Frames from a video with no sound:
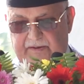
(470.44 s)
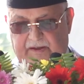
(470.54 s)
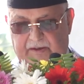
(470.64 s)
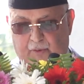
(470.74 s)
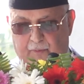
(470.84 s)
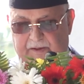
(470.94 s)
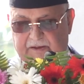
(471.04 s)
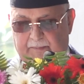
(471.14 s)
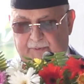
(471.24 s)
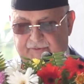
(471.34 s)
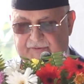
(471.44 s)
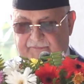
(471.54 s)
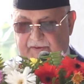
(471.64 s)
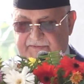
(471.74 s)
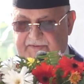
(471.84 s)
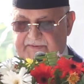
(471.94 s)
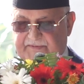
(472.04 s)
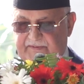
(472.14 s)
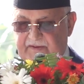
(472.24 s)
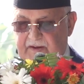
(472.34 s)
the global community
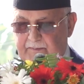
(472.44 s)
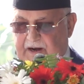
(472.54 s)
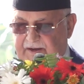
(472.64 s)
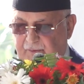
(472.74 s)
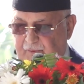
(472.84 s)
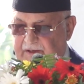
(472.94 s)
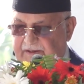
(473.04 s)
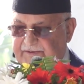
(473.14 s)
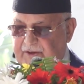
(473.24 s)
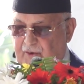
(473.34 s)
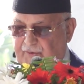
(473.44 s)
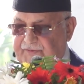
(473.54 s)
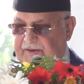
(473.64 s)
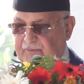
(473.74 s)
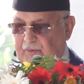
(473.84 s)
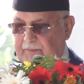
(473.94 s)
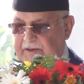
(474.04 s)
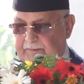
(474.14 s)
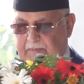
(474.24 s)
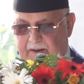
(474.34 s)
faces, particularly the urgent
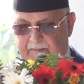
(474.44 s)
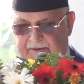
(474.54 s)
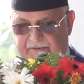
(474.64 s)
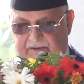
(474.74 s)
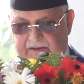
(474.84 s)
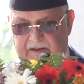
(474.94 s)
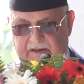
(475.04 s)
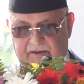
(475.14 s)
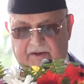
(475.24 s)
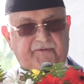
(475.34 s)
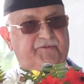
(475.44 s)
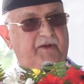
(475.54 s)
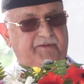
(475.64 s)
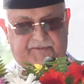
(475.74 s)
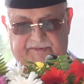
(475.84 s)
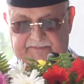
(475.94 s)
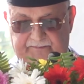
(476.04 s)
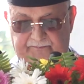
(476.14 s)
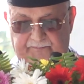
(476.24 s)
global environmental concerns.